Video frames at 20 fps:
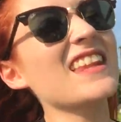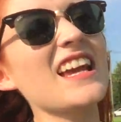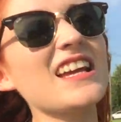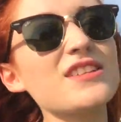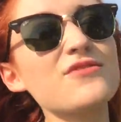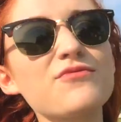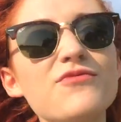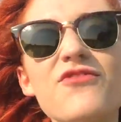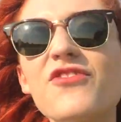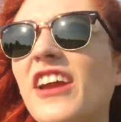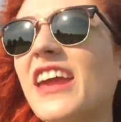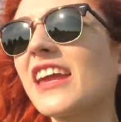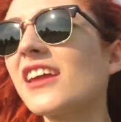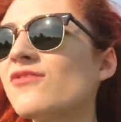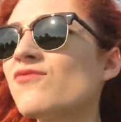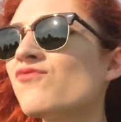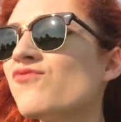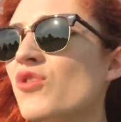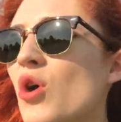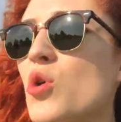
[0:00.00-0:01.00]
It's
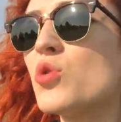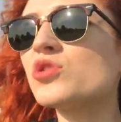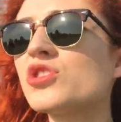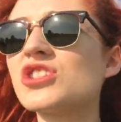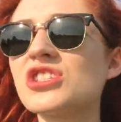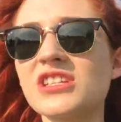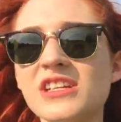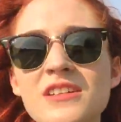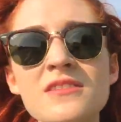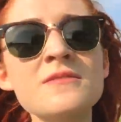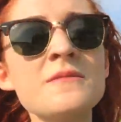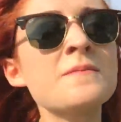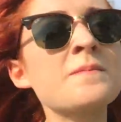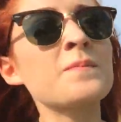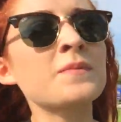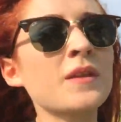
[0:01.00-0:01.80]
freaking roasting,